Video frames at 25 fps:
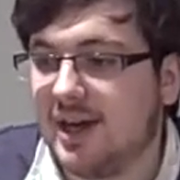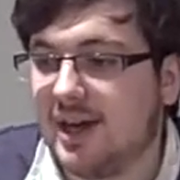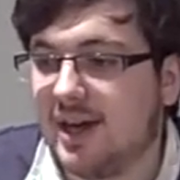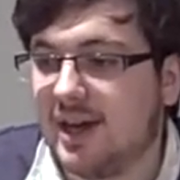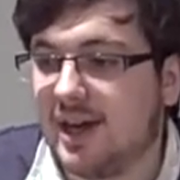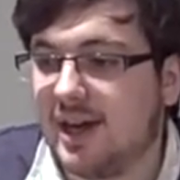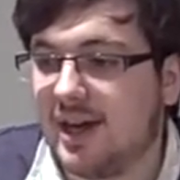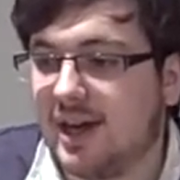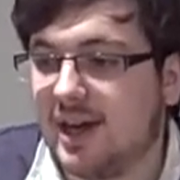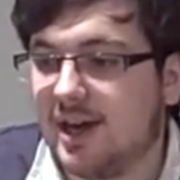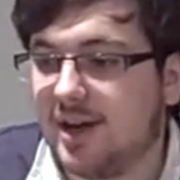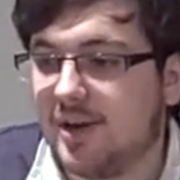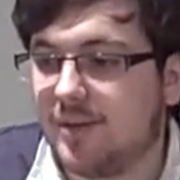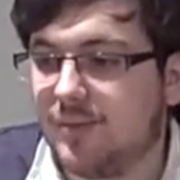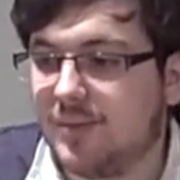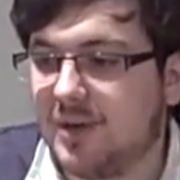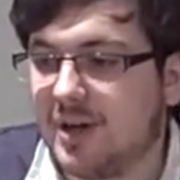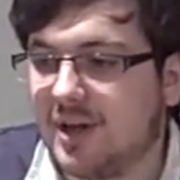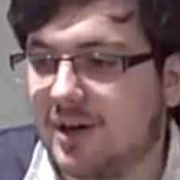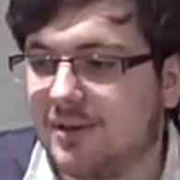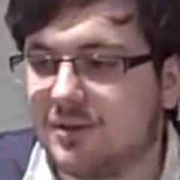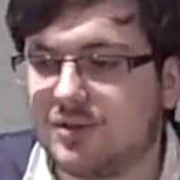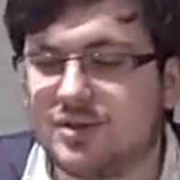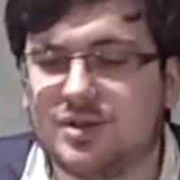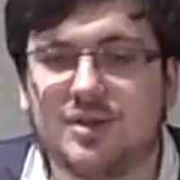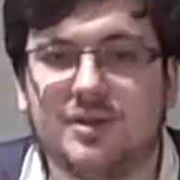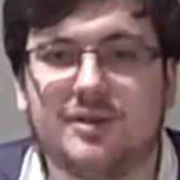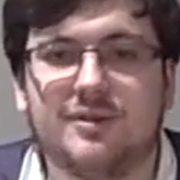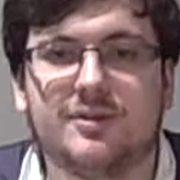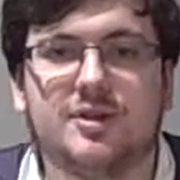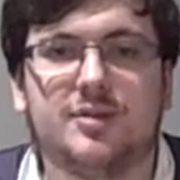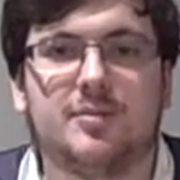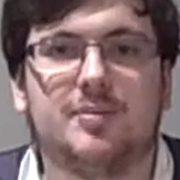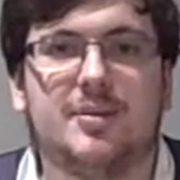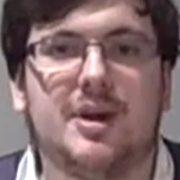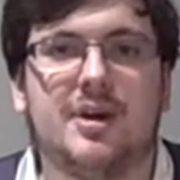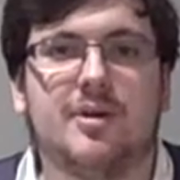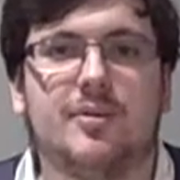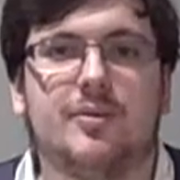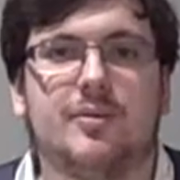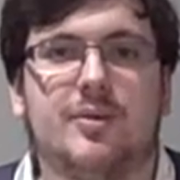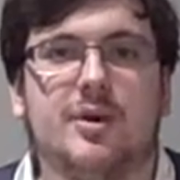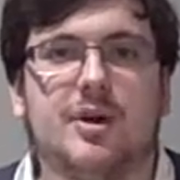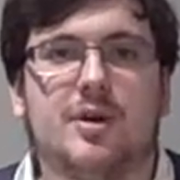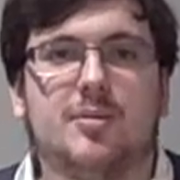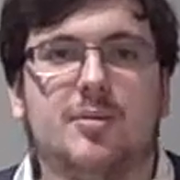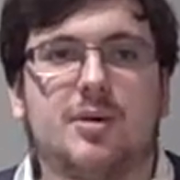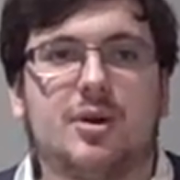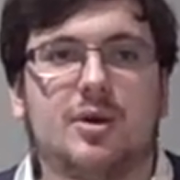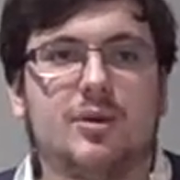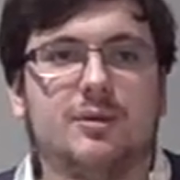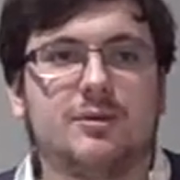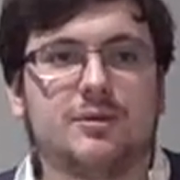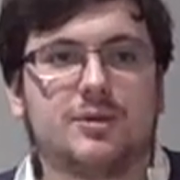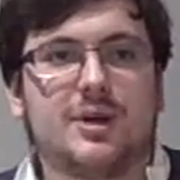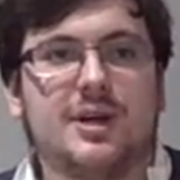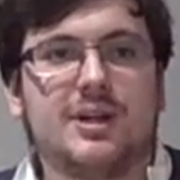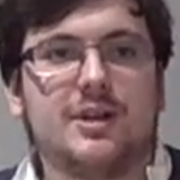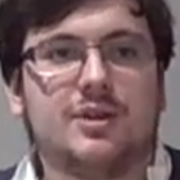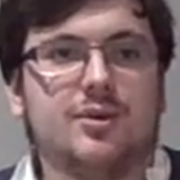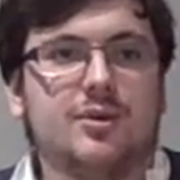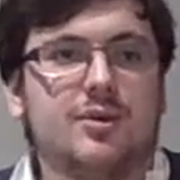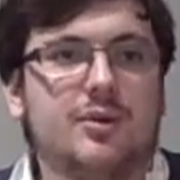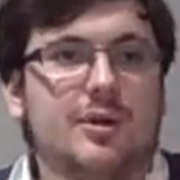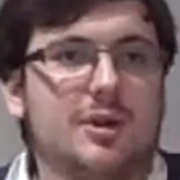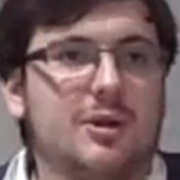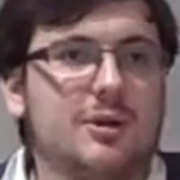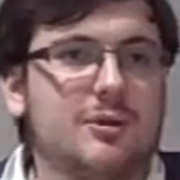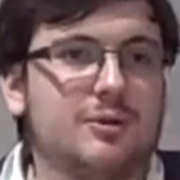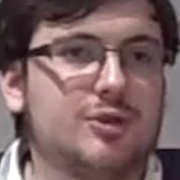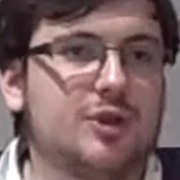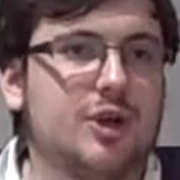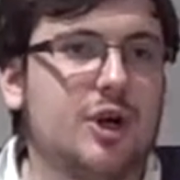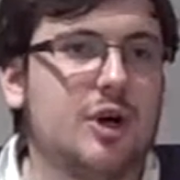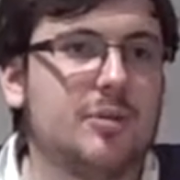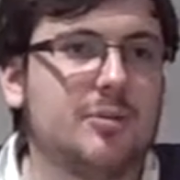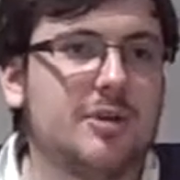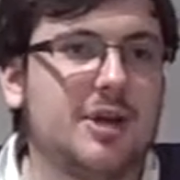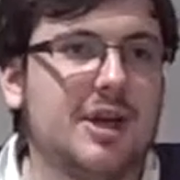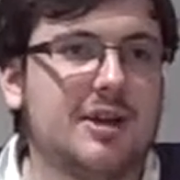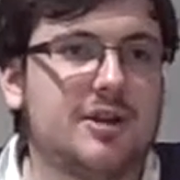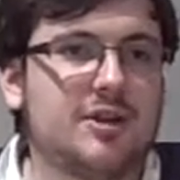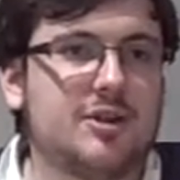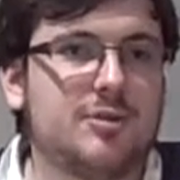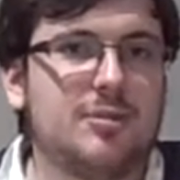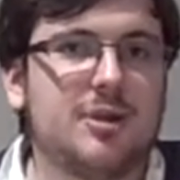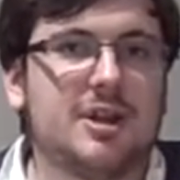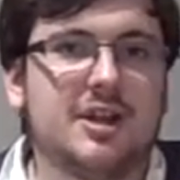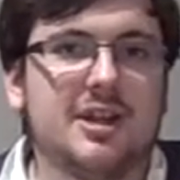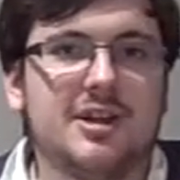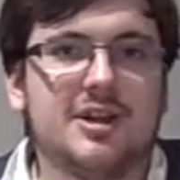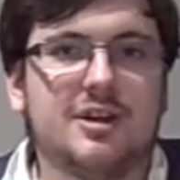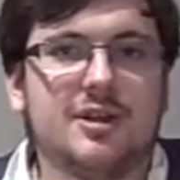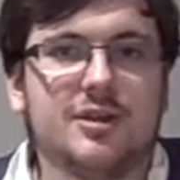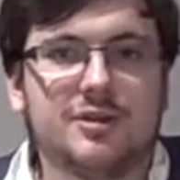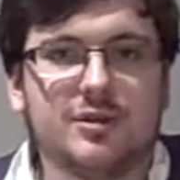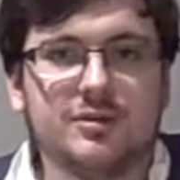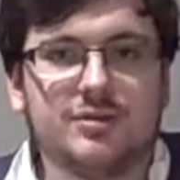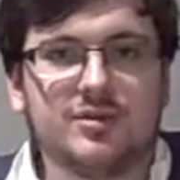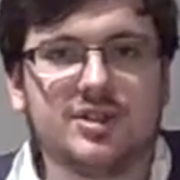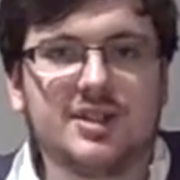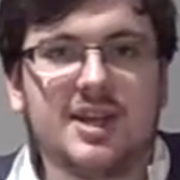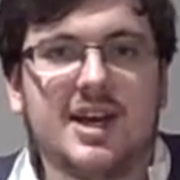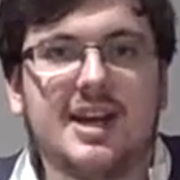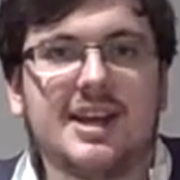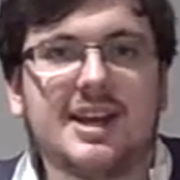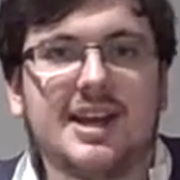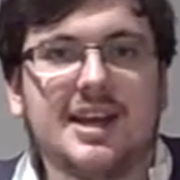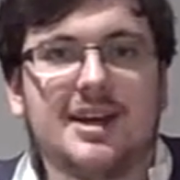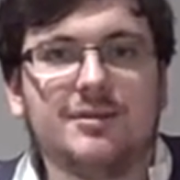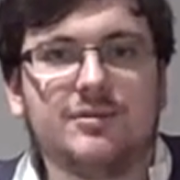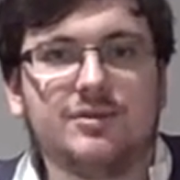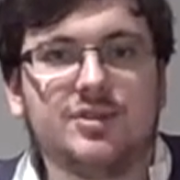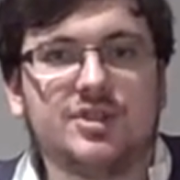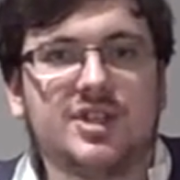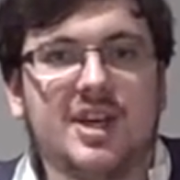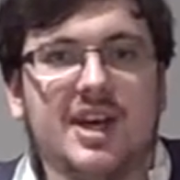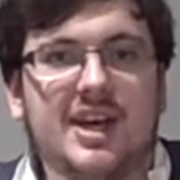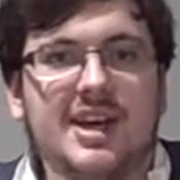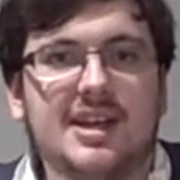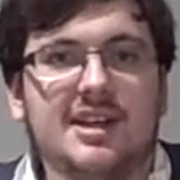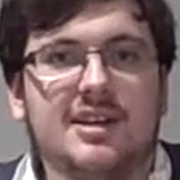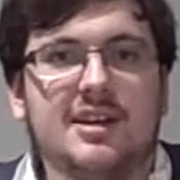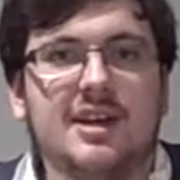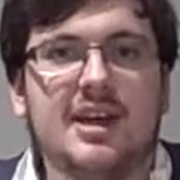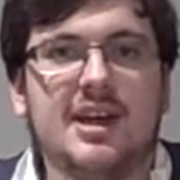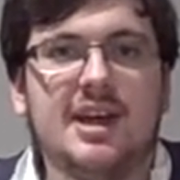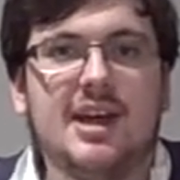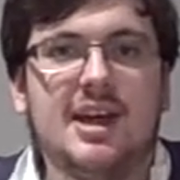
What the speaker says: And also there was a bit where McCool tried to do a low drop kick to Melina, who was standing outside,